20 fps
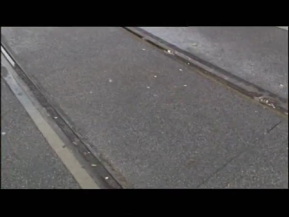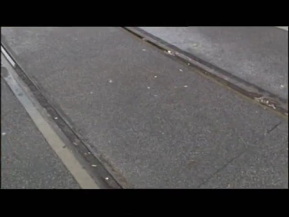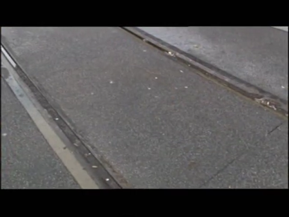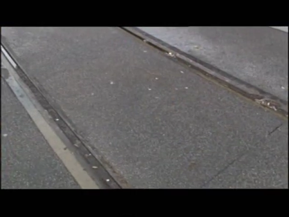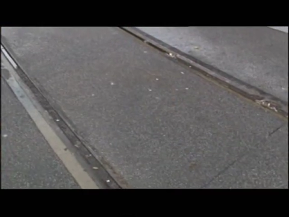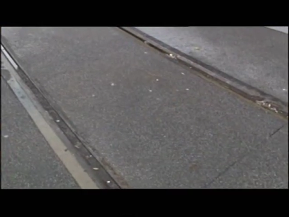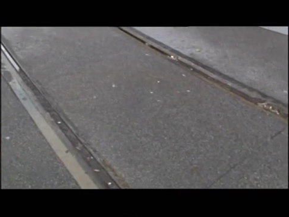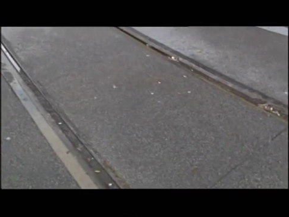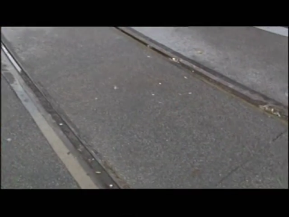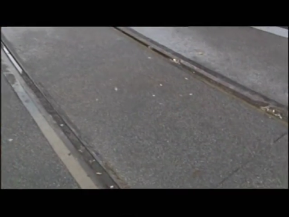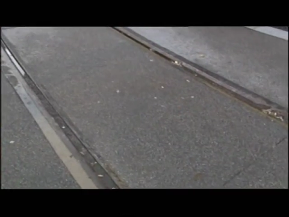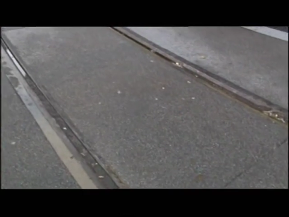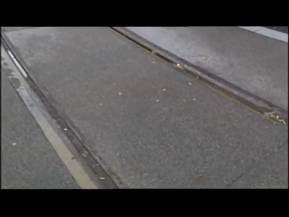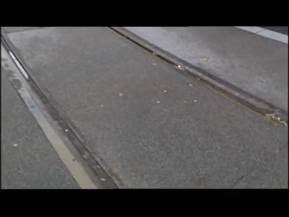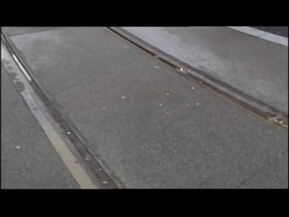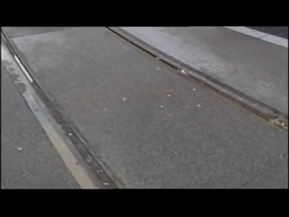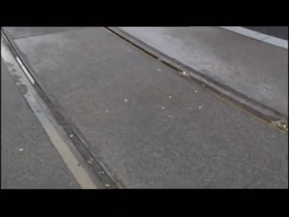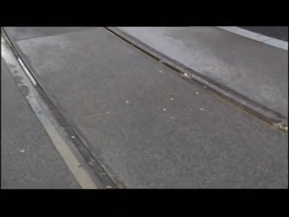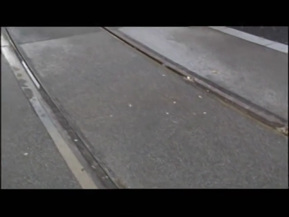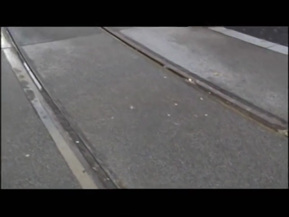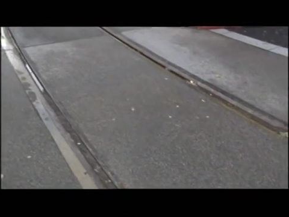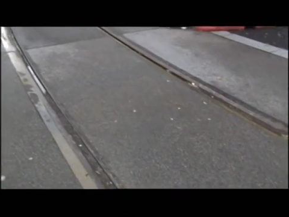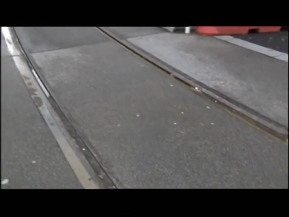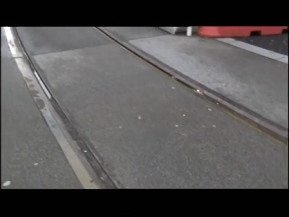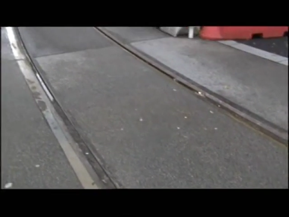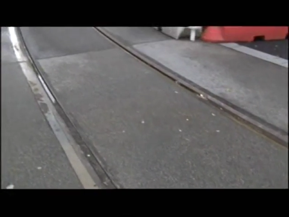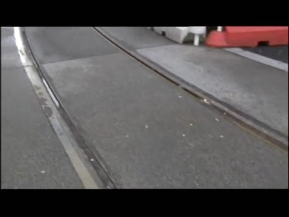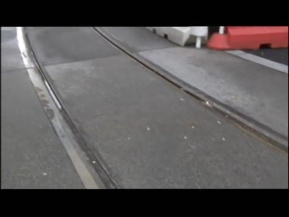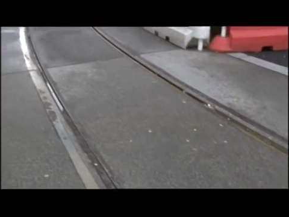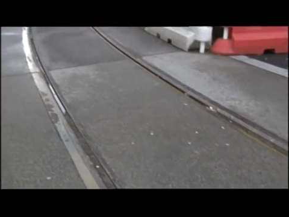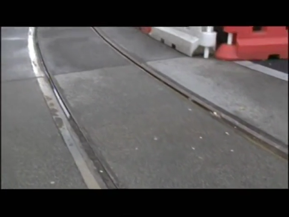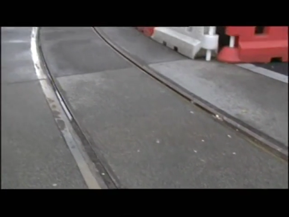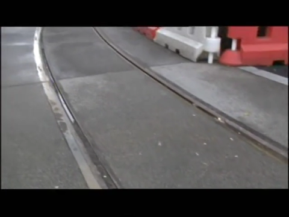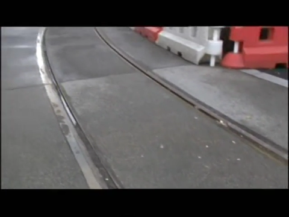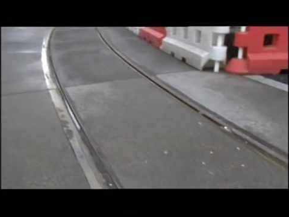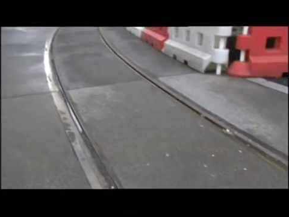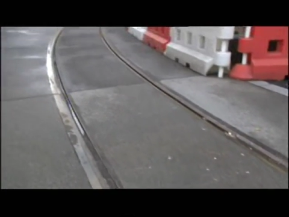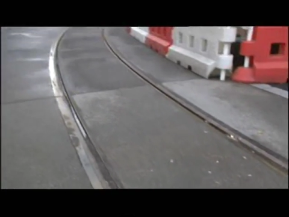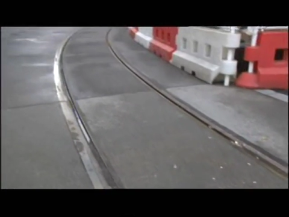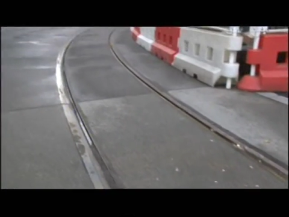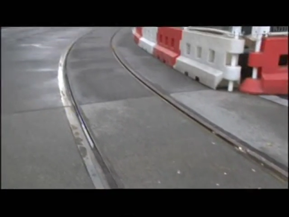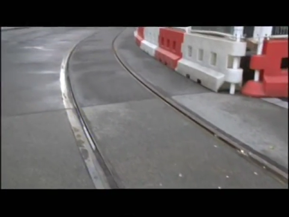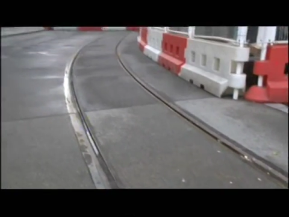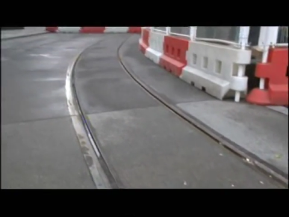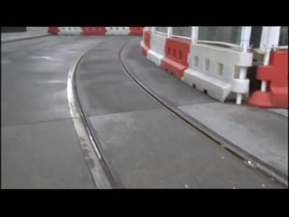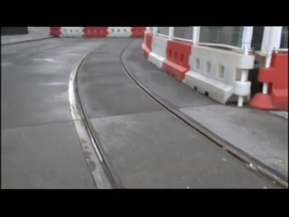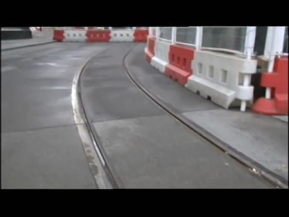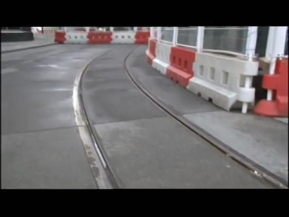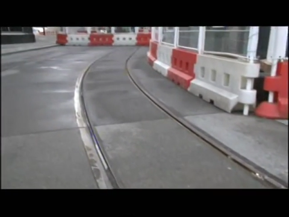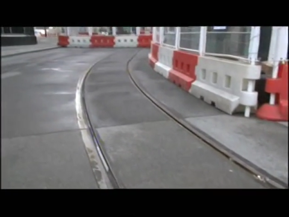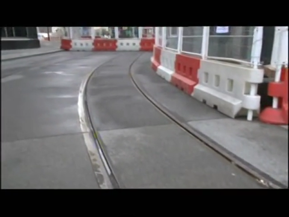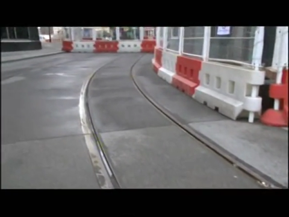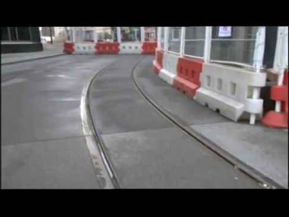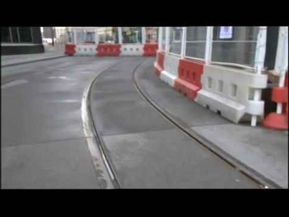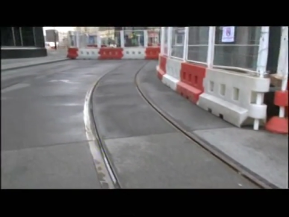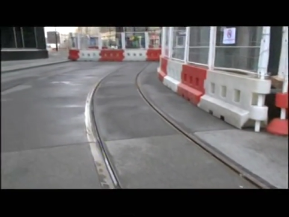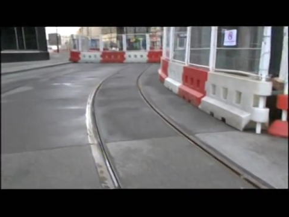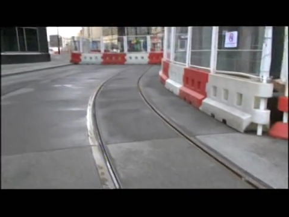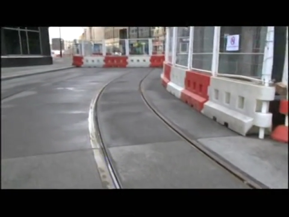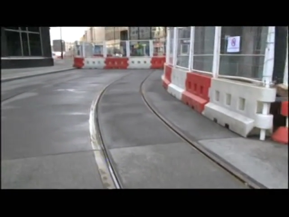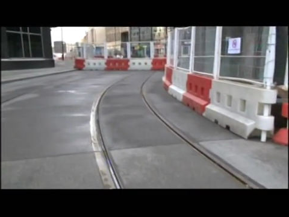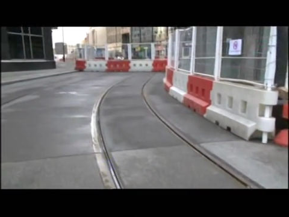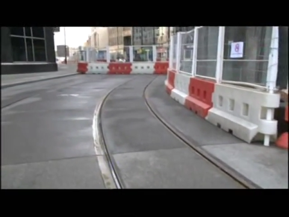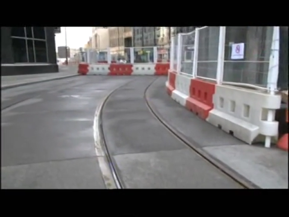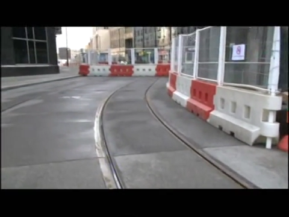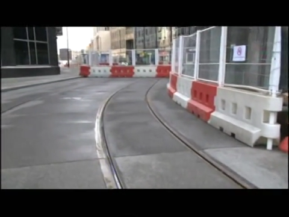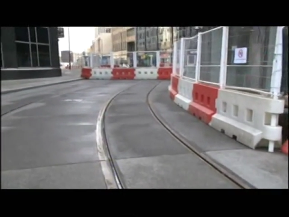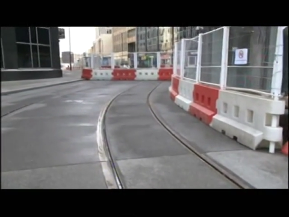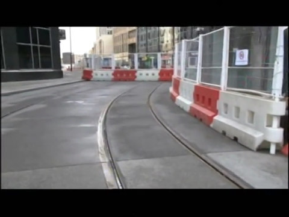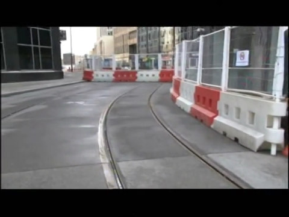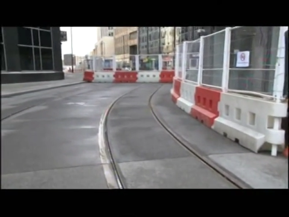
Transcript: [unreadable: no face in view]